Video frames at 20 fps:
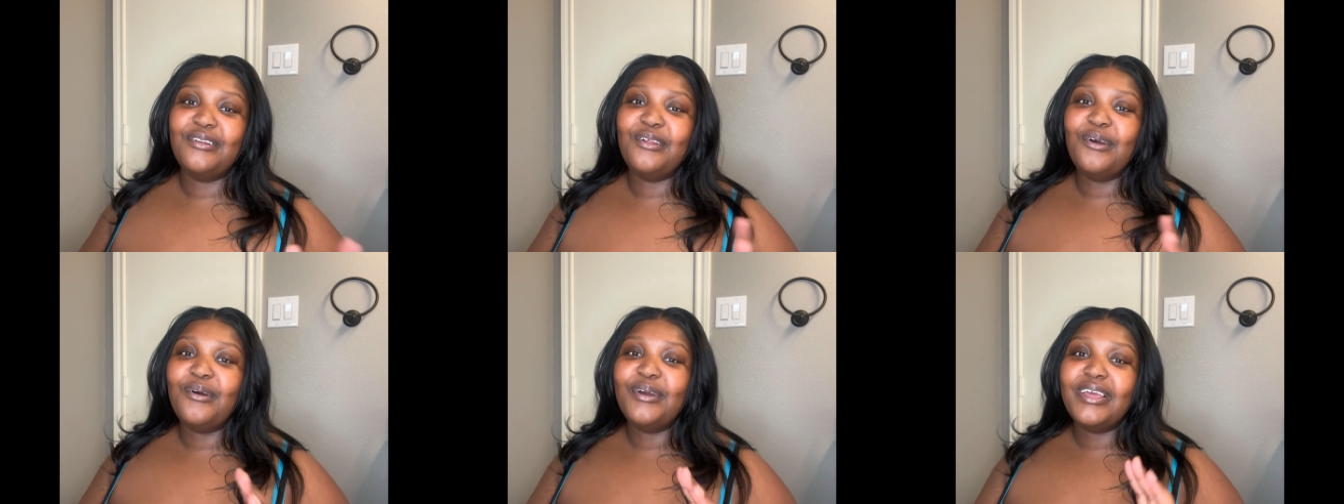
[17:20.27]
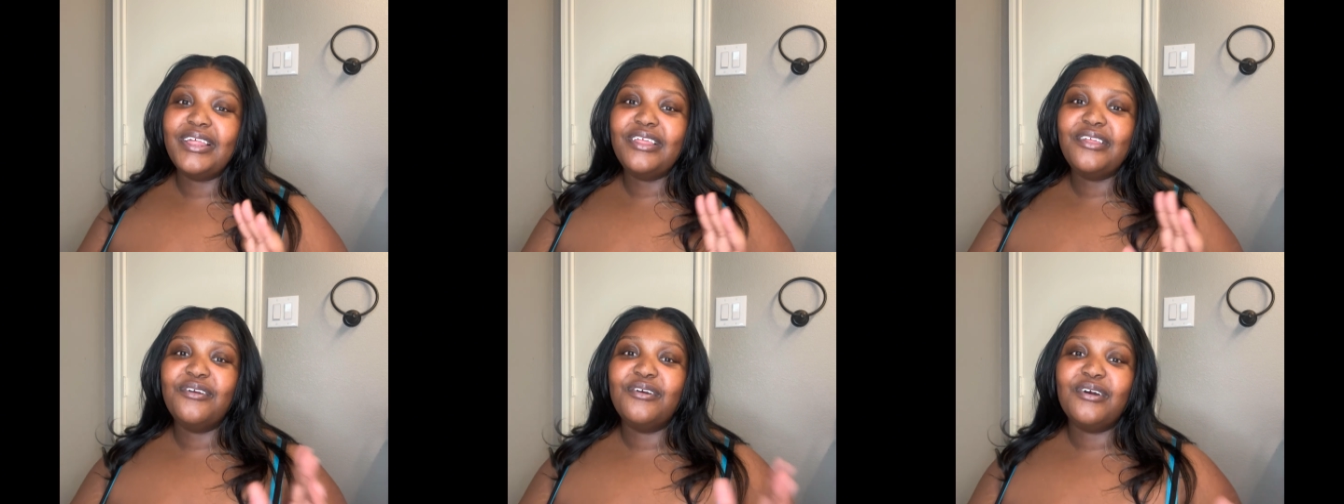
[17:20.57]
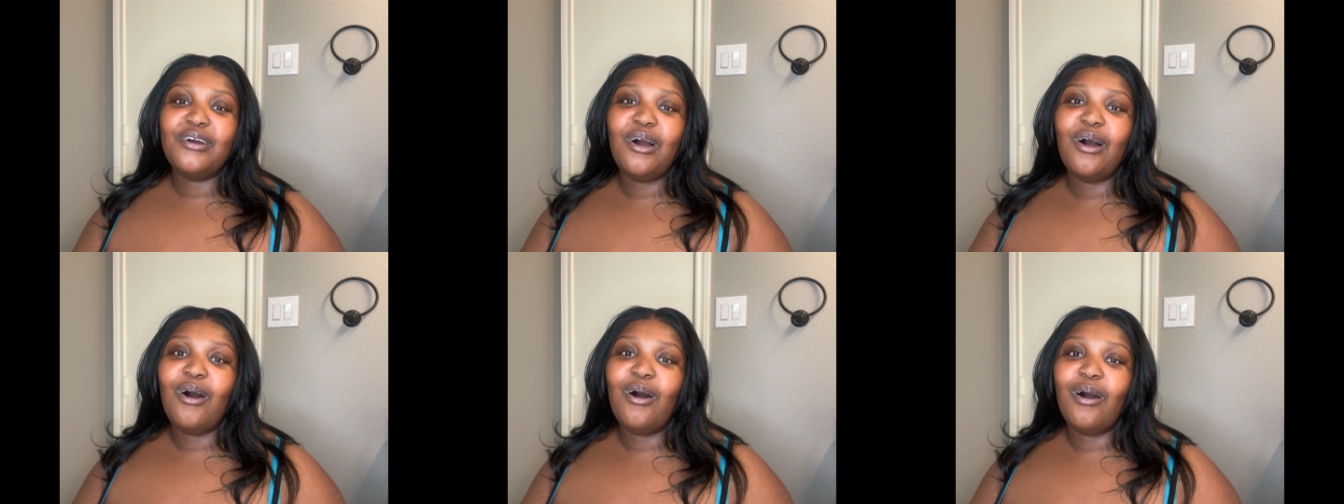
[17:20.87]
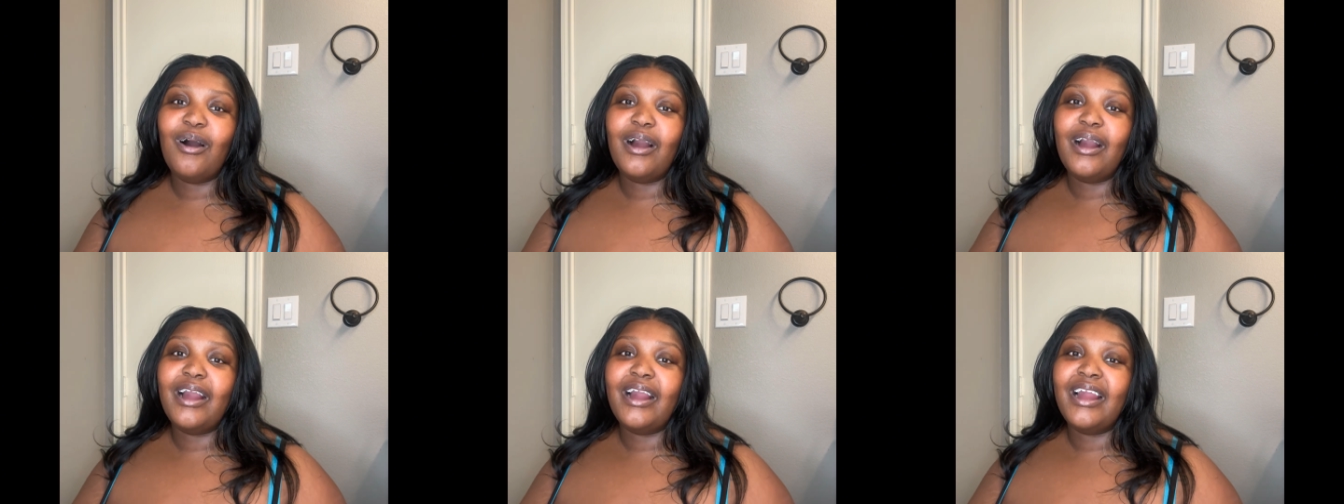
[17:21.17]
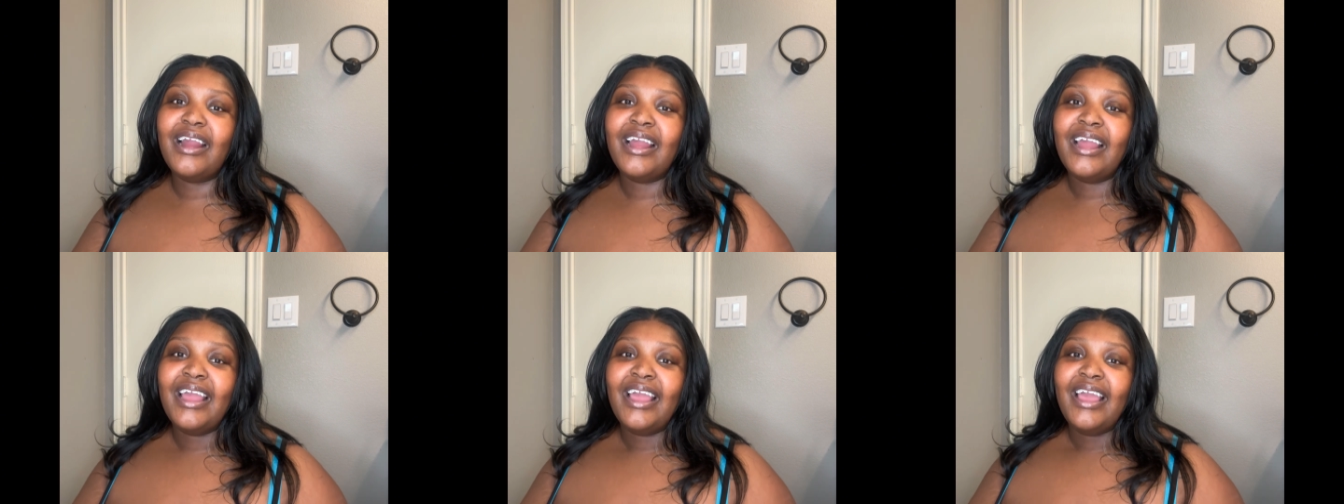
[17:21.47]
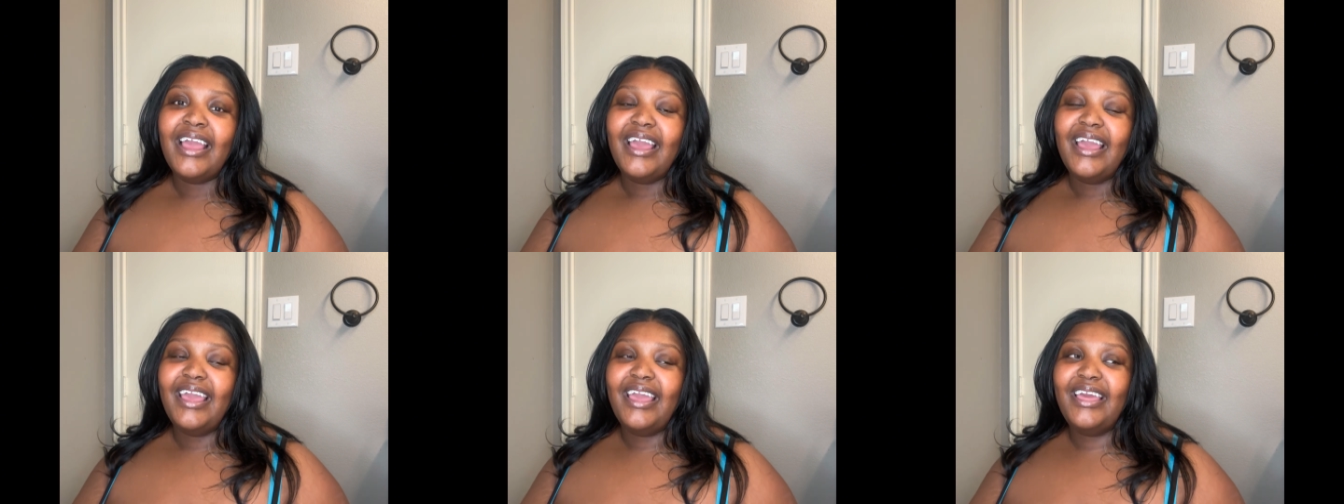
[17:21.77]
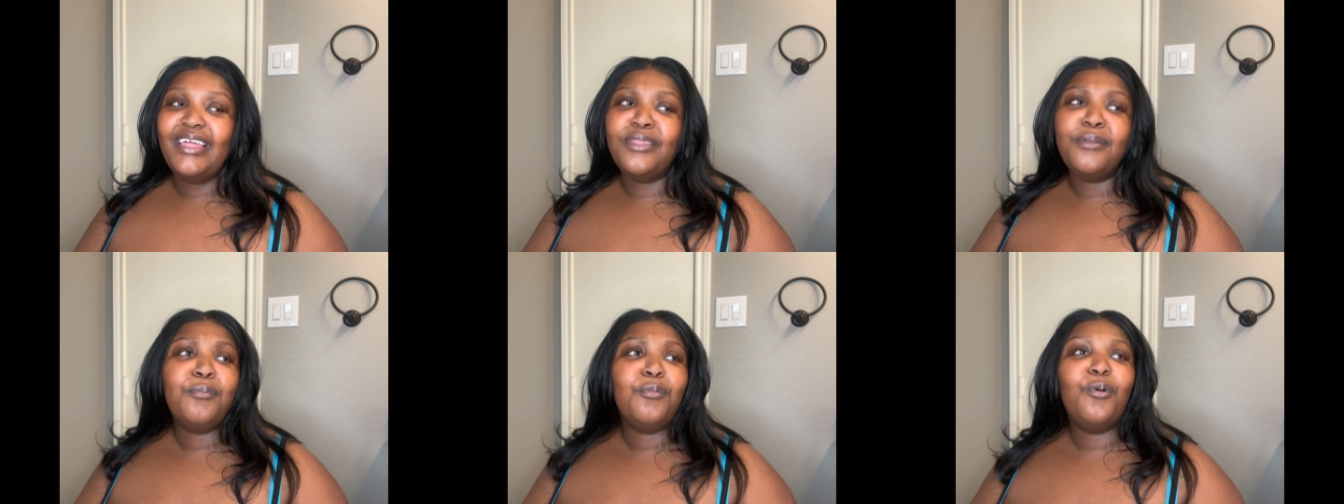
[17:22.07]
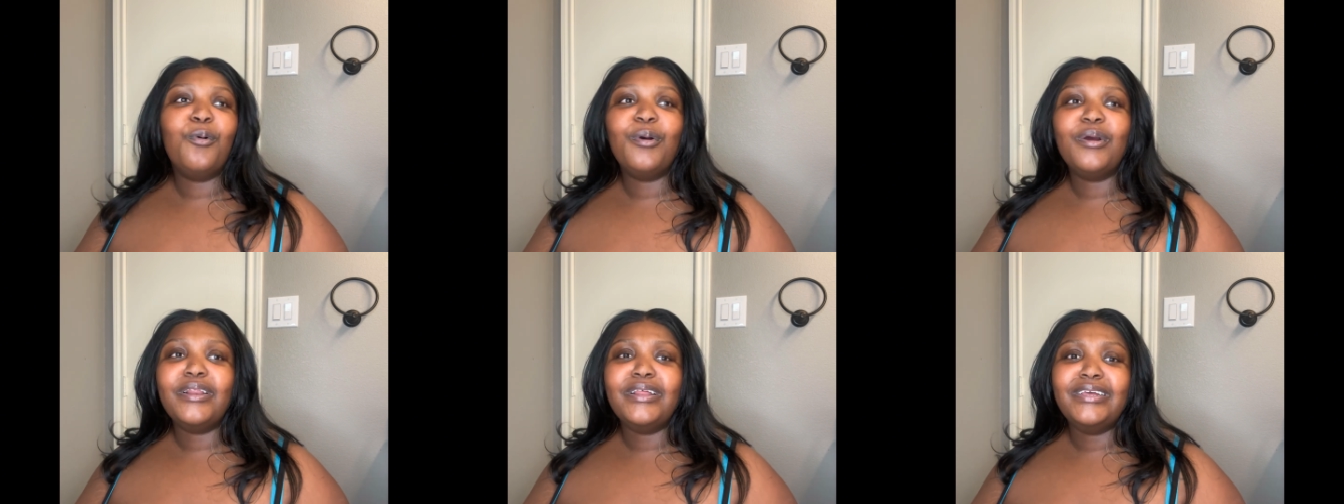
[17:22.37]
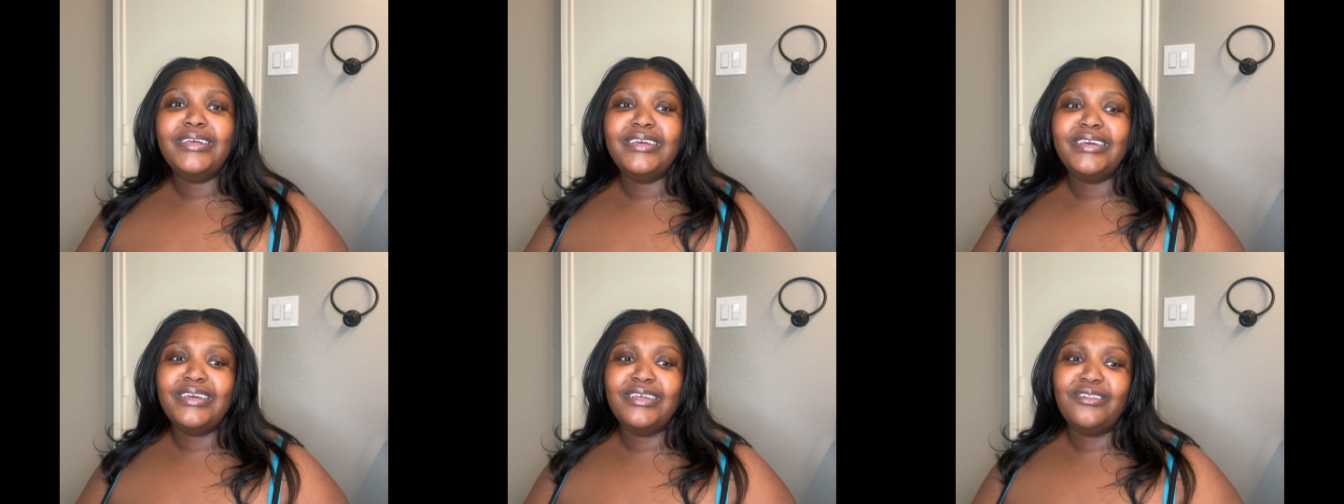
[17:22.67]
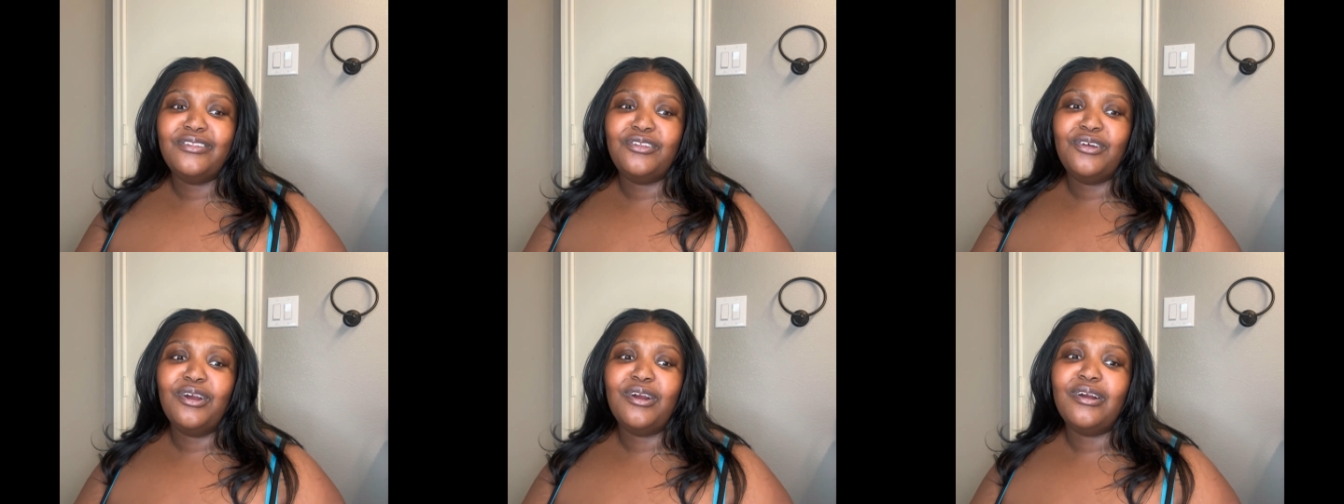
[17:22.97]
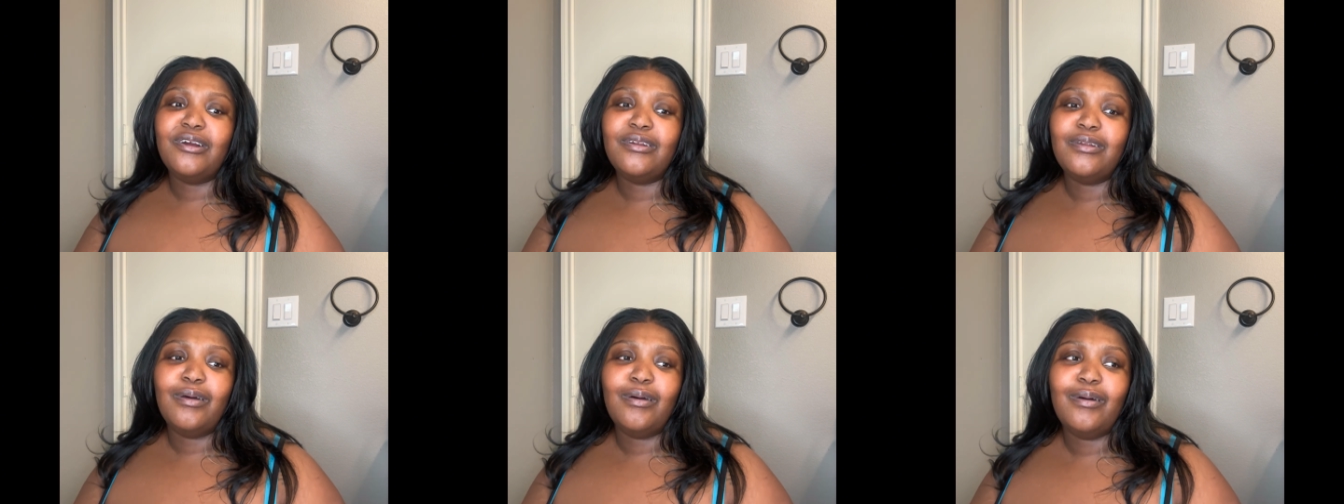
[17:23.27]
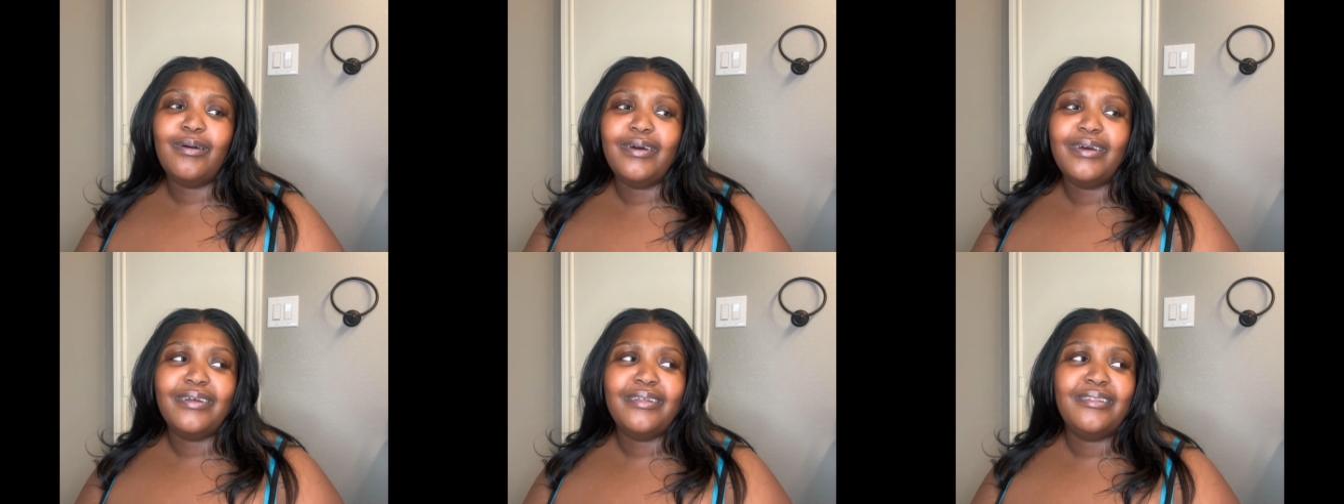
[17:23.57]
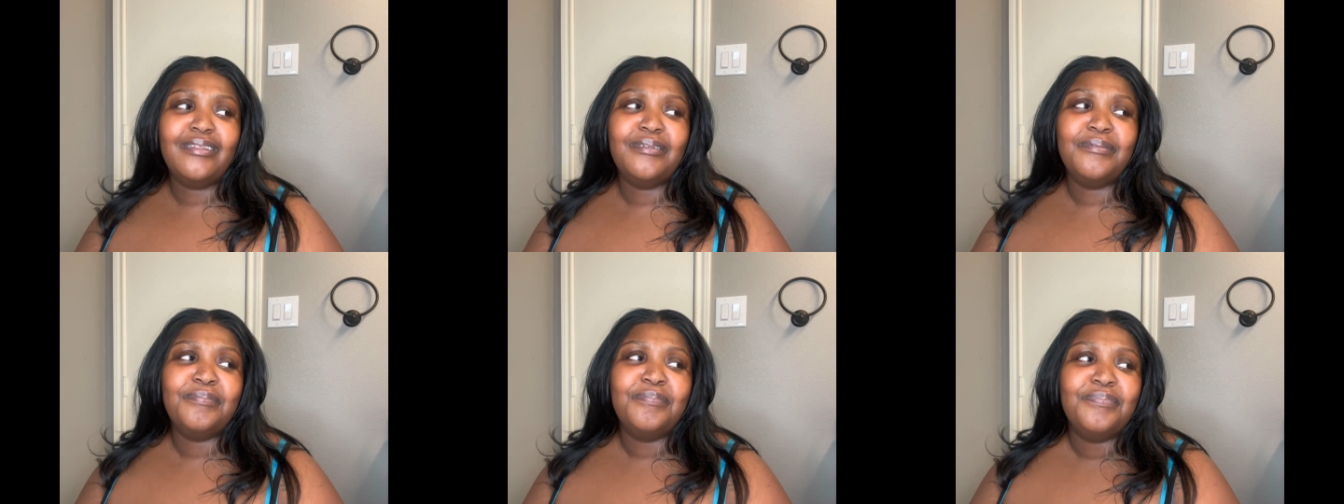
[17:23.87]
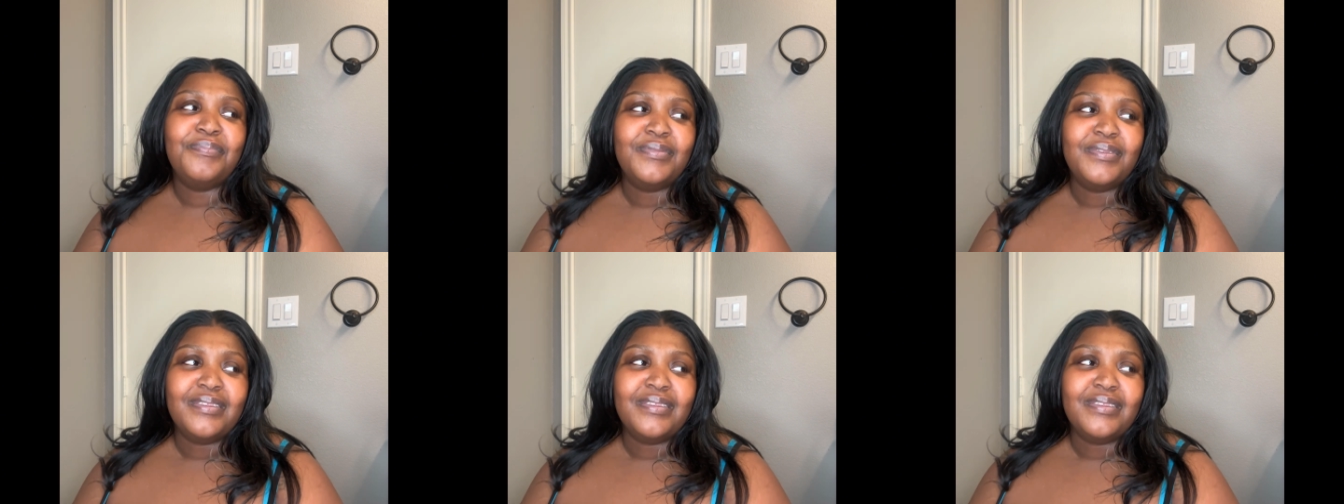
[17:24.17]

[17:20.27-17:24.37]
Don't get in your car in the morning and turn on